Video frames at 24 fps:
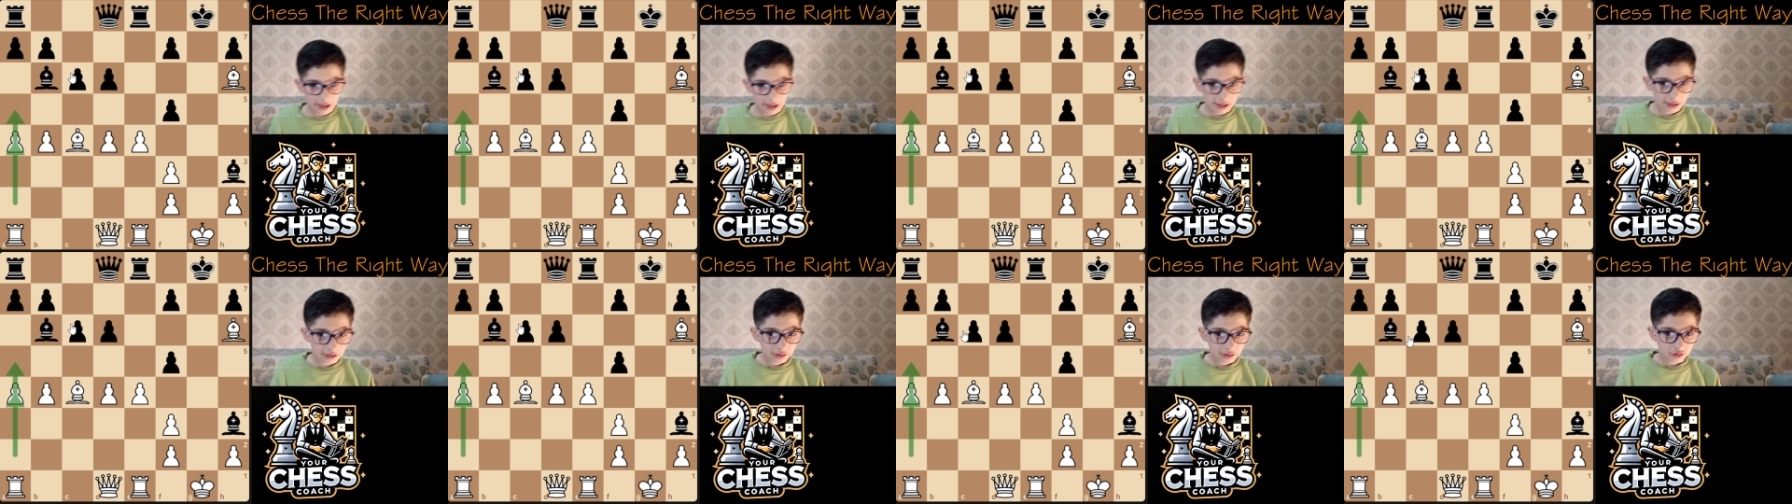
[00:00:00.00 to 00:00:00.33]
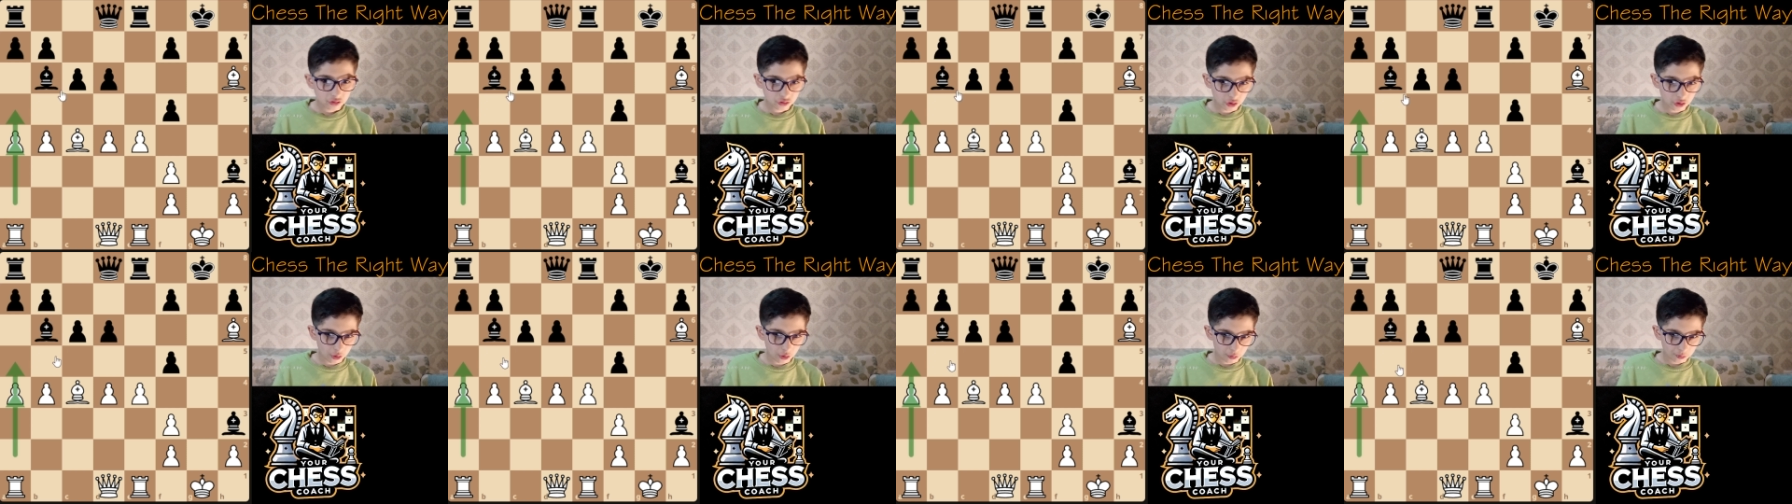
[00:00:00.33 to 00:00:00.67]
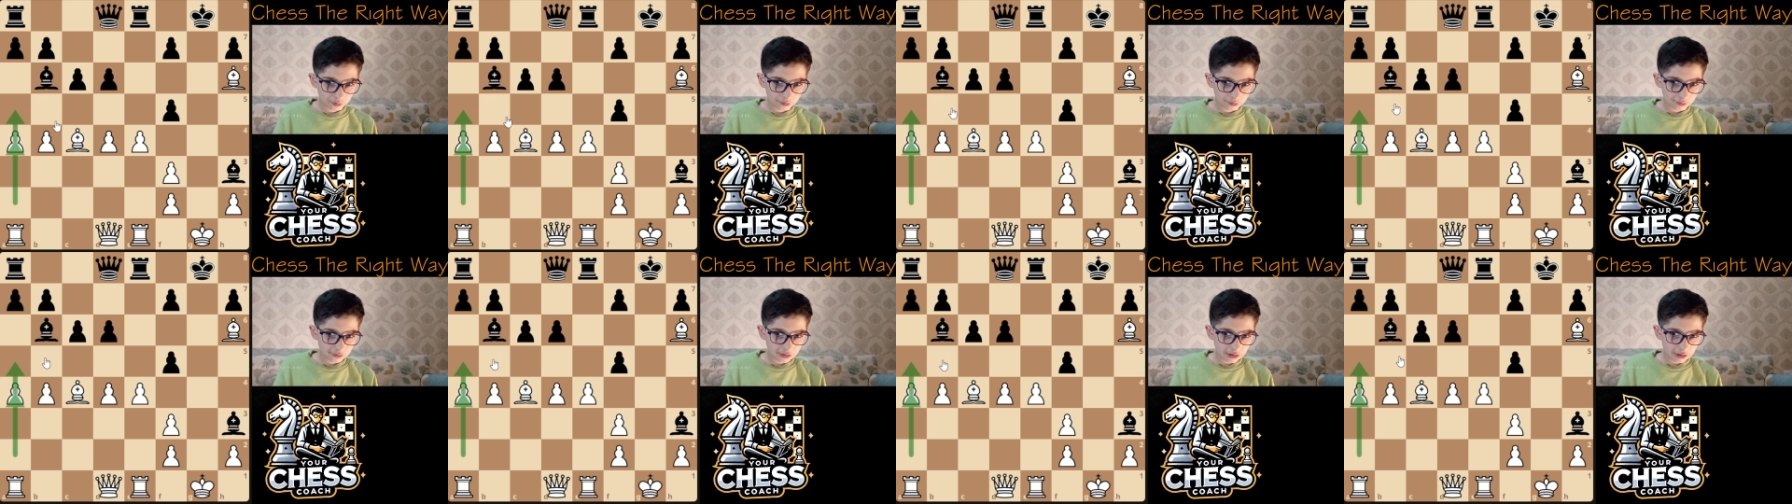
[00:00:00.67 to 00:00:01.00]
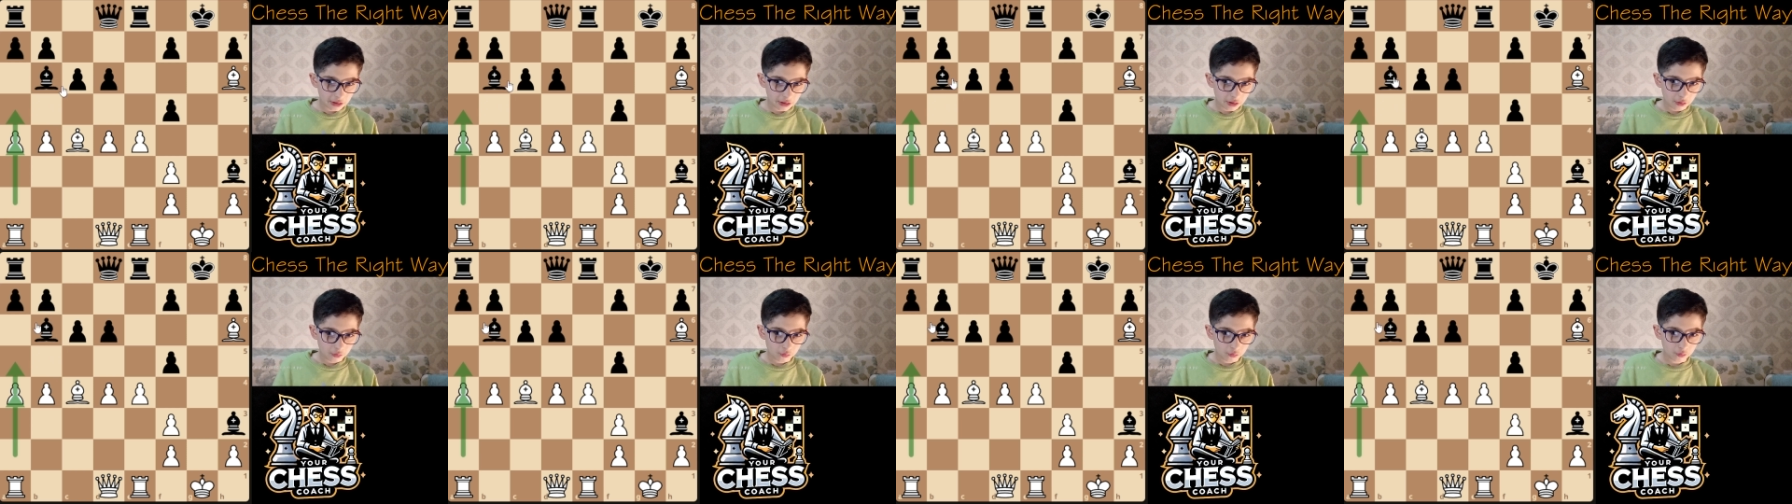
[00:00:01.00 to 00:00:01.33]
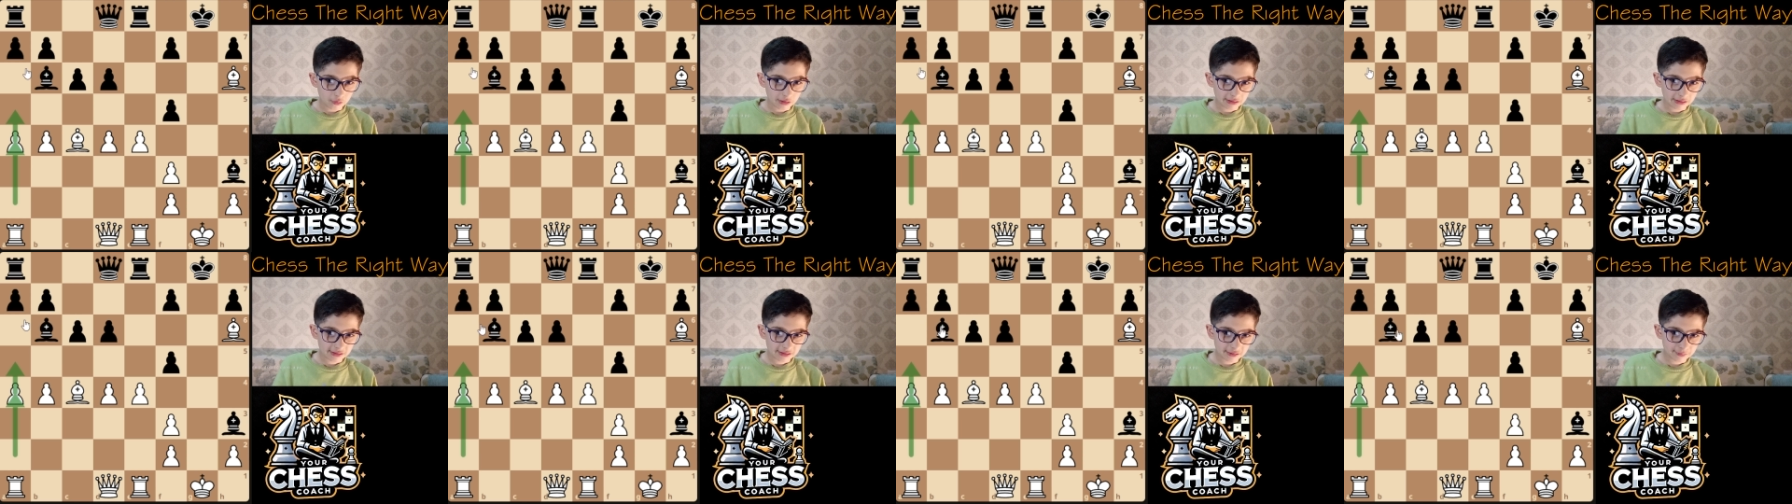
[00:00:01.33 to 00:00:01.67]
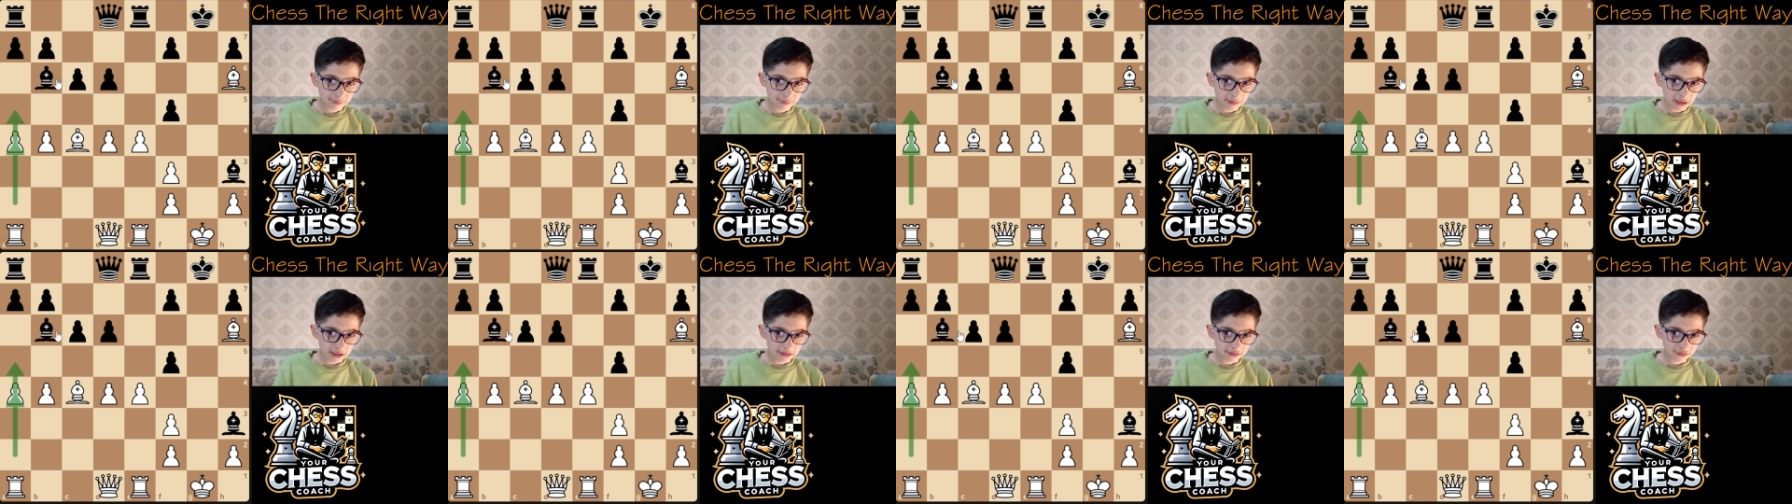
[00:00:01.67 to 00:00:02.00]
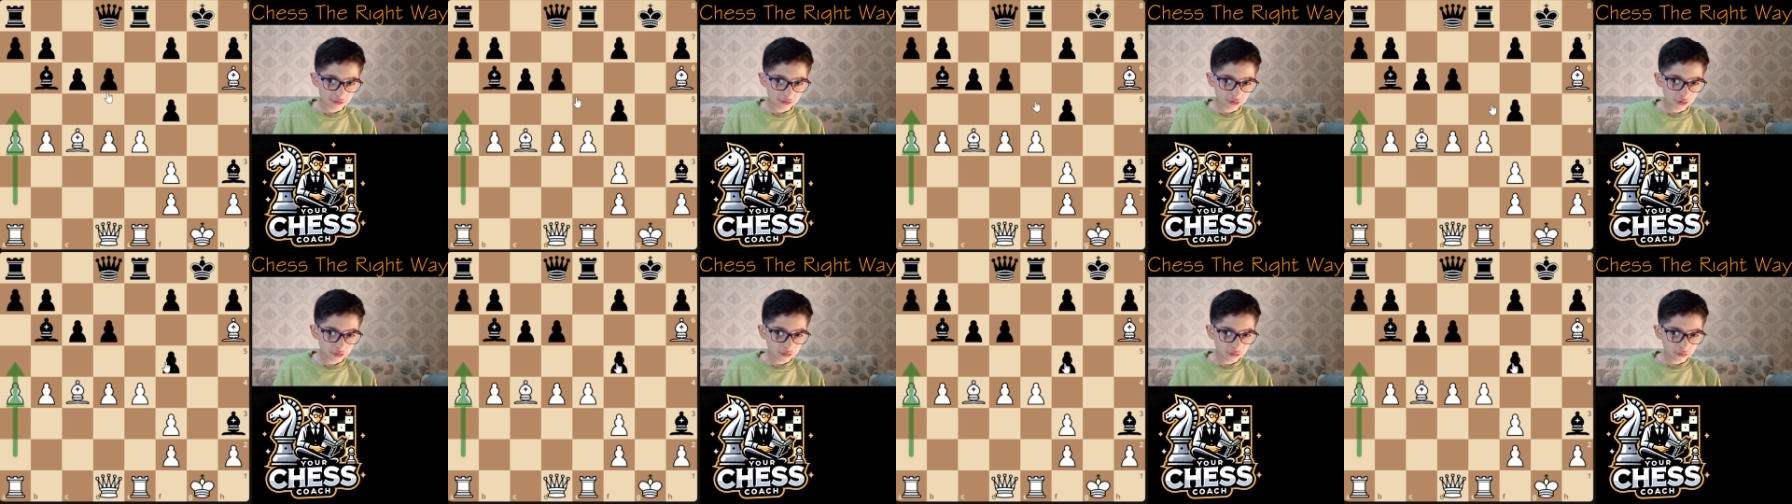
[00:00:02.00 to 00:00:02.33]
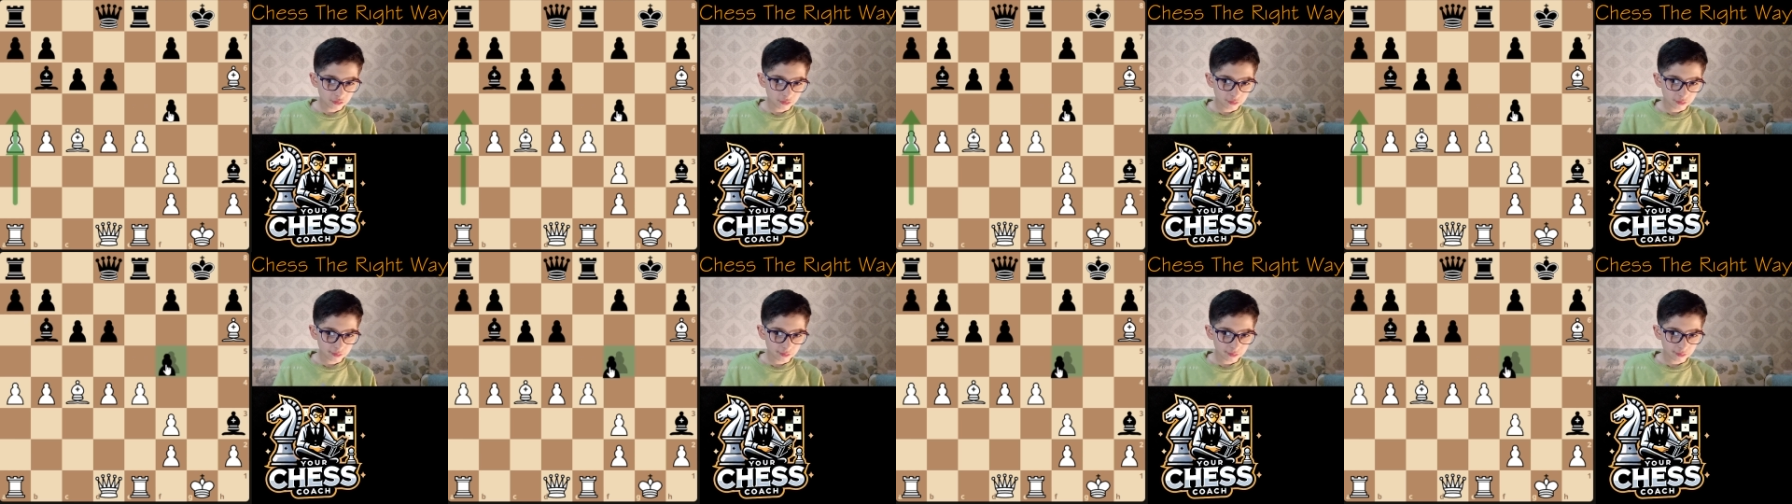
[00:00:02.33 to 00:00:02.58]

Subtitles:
So what did black do?